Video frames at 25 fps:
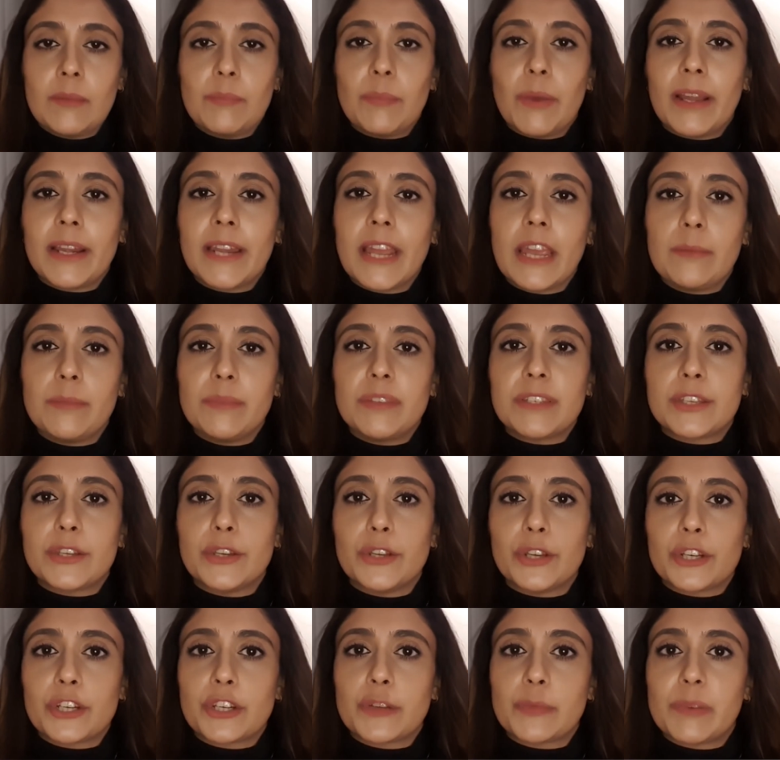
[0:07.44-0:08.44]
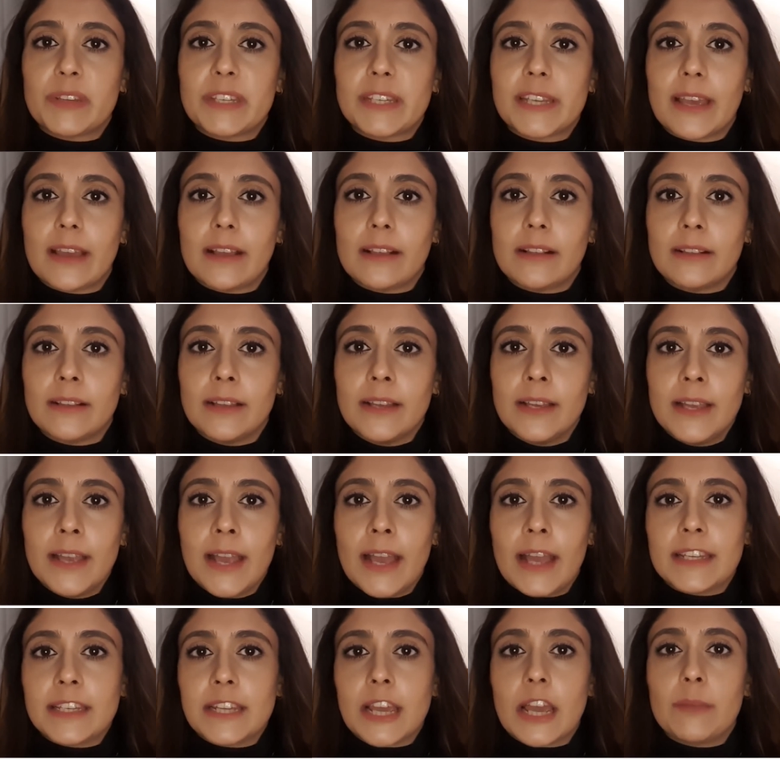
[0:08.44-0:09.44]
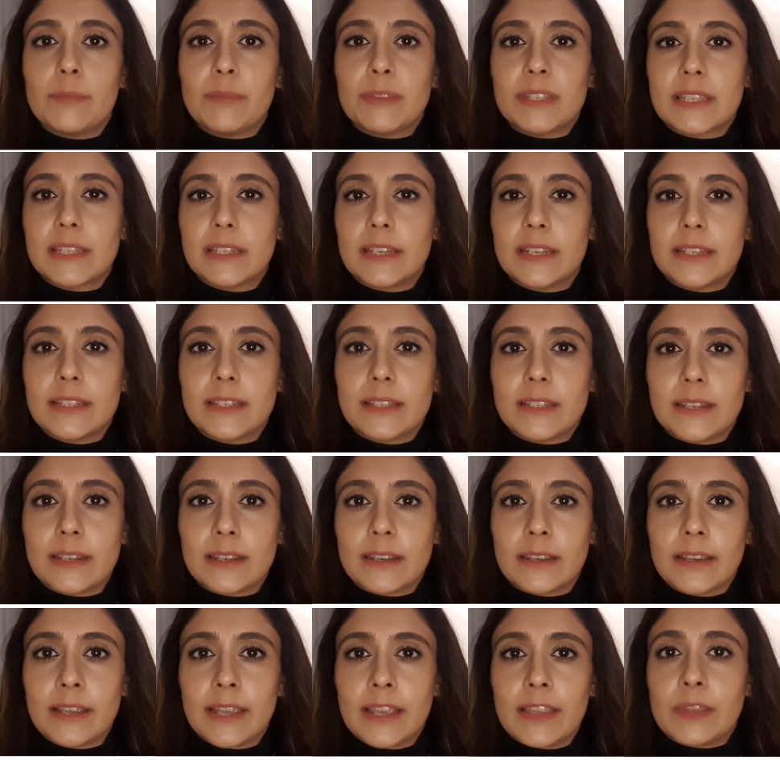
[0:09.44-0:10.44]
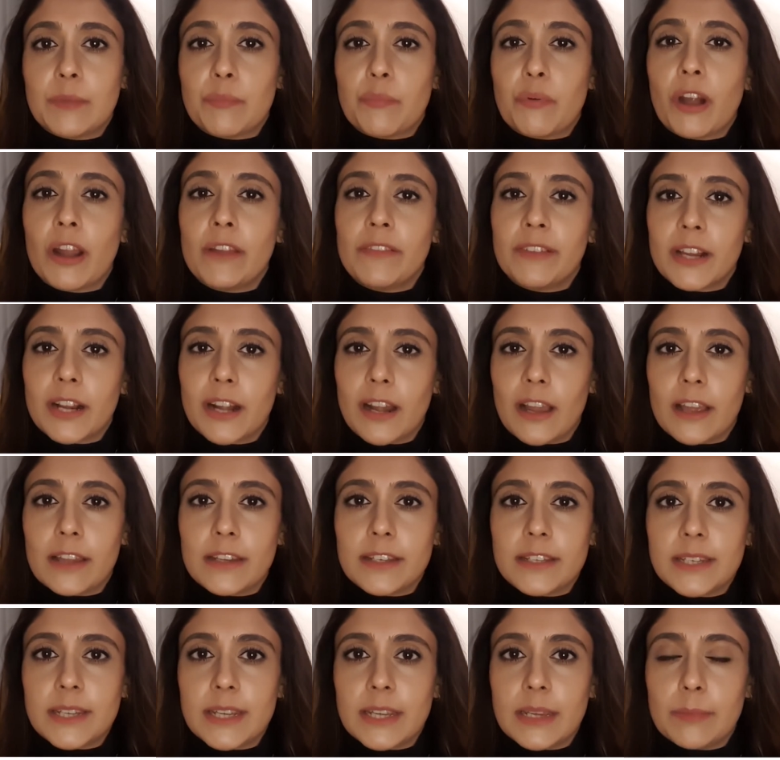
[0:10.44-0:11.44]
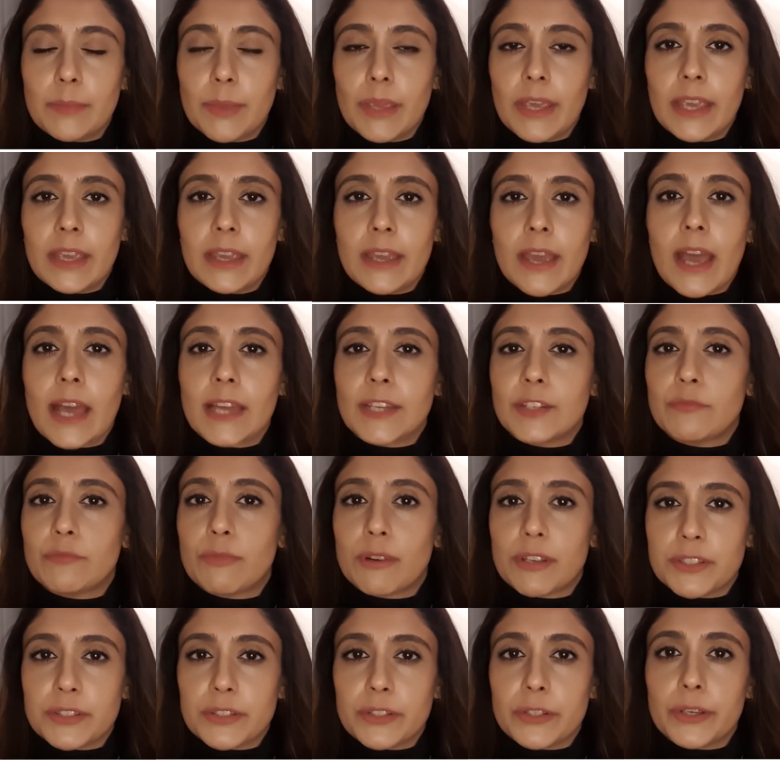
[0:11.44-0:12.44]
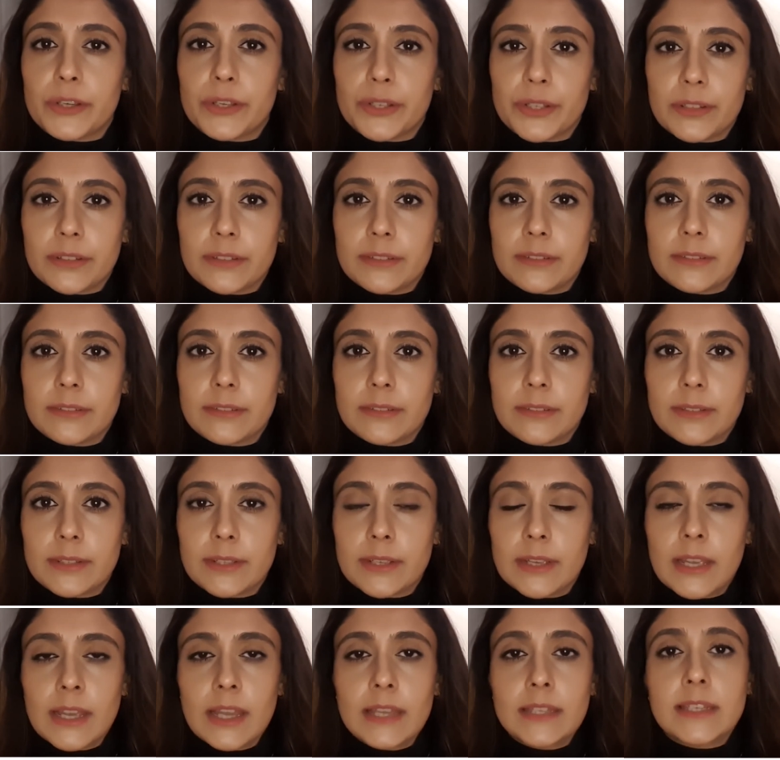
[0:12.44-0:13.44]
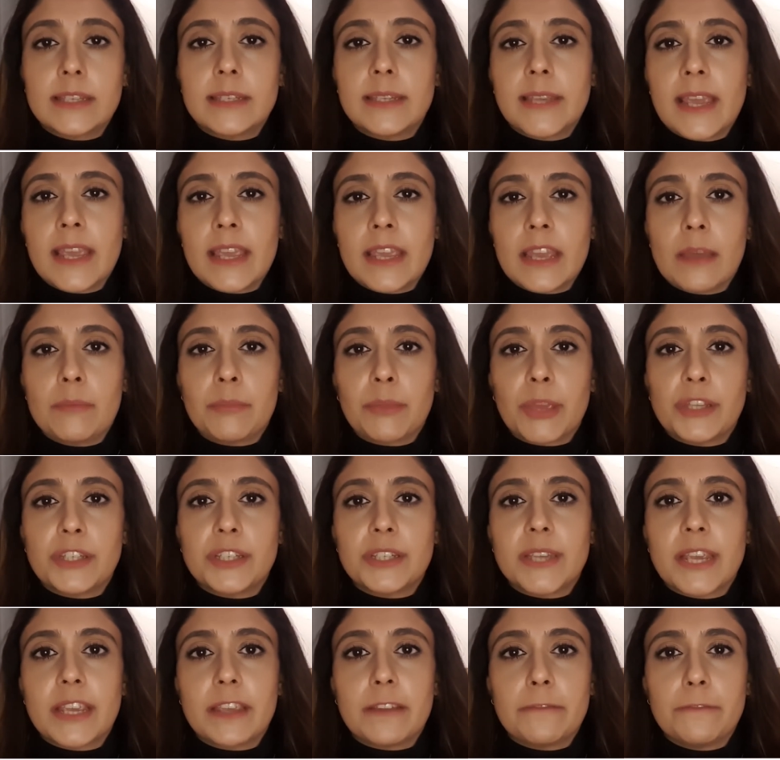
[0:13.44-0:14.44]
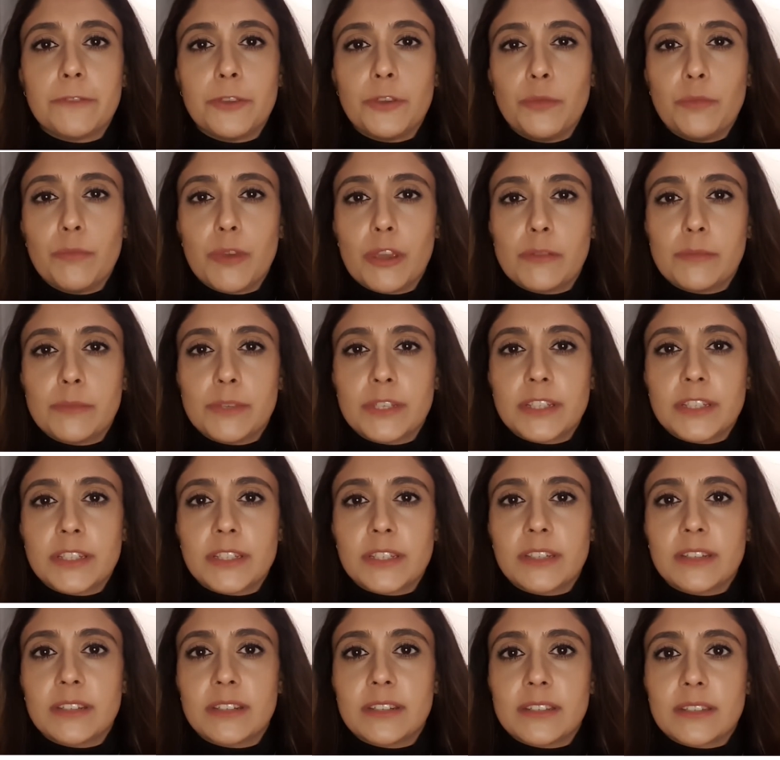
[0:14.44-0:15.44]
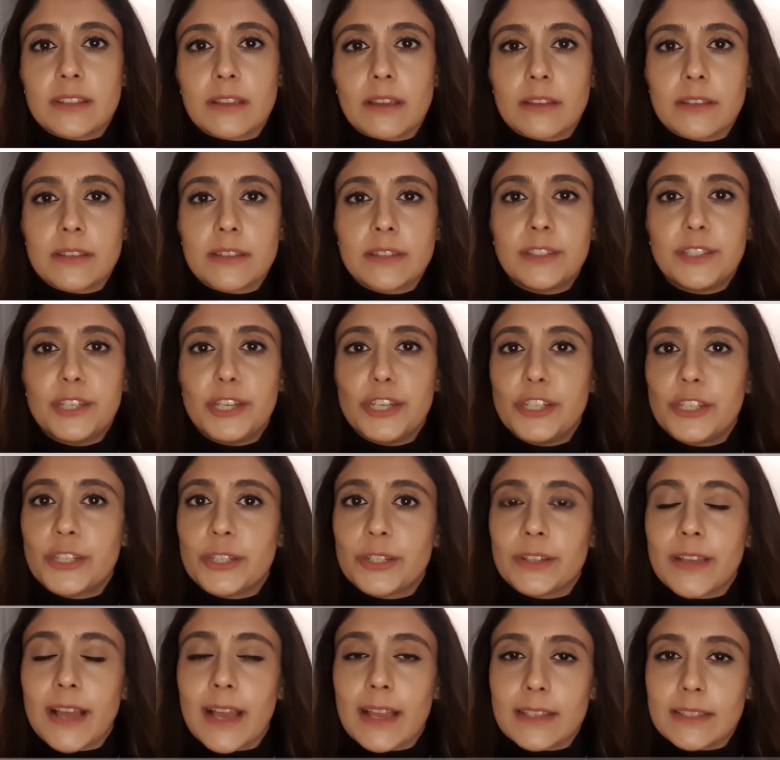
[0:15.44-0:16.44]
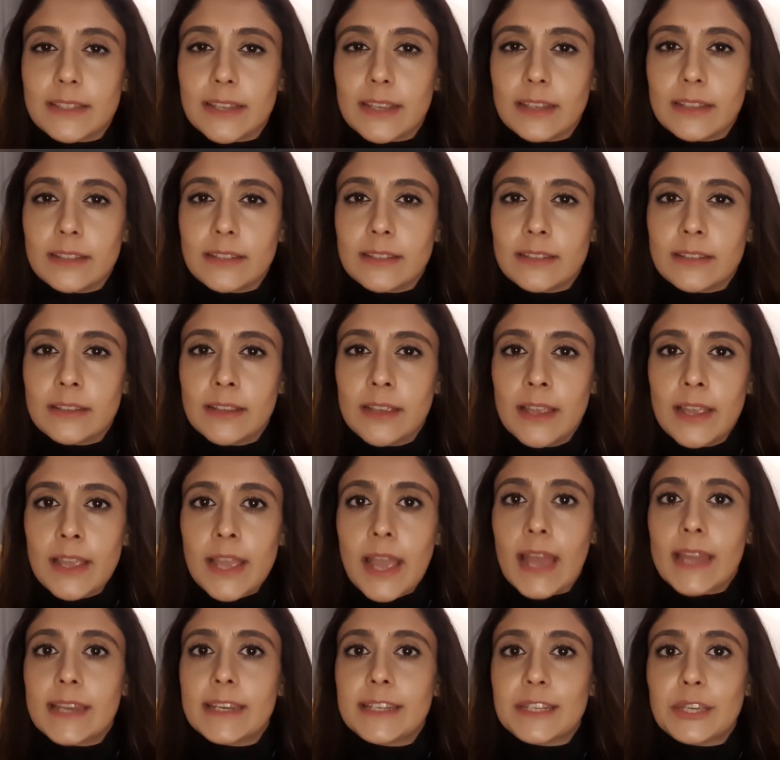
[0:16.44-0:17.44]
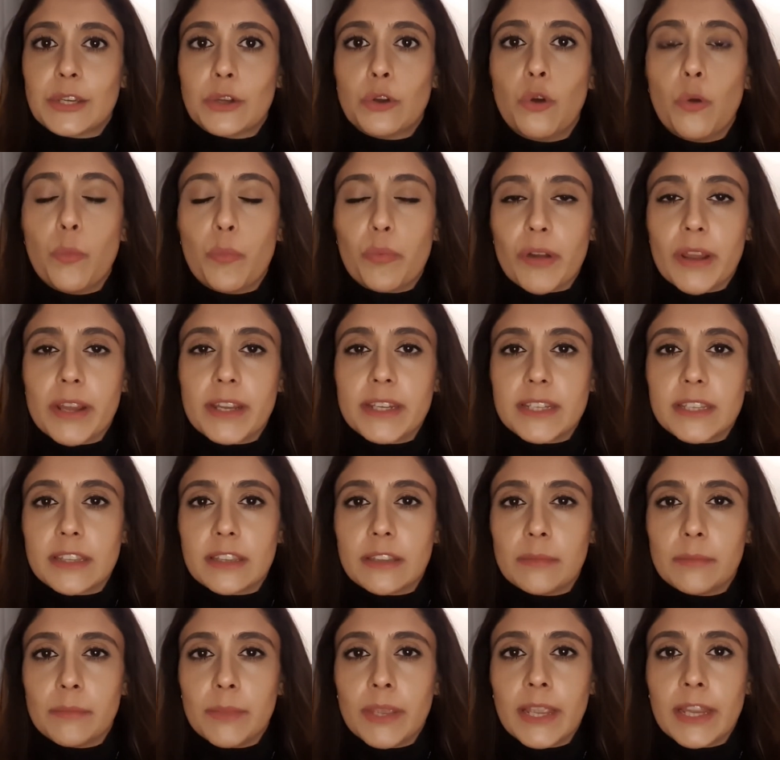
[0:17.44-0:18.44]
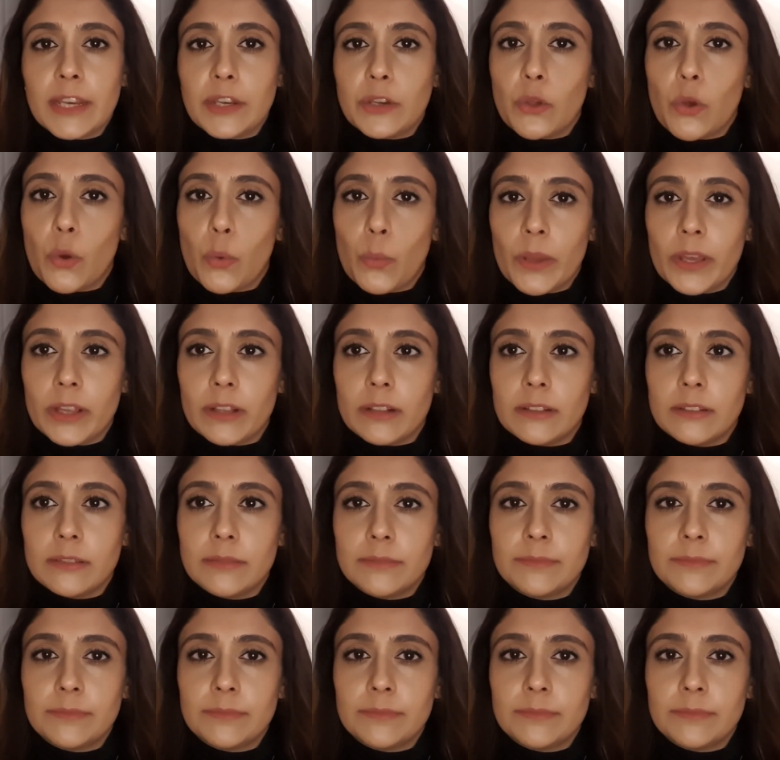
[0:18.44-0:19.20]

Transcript: My name is Anouksha Patel and I'm a solicitor in the private client team here at Russell-Cooke. Today I'm going to take a few moments to discuss digital assets and incorporating them in your will.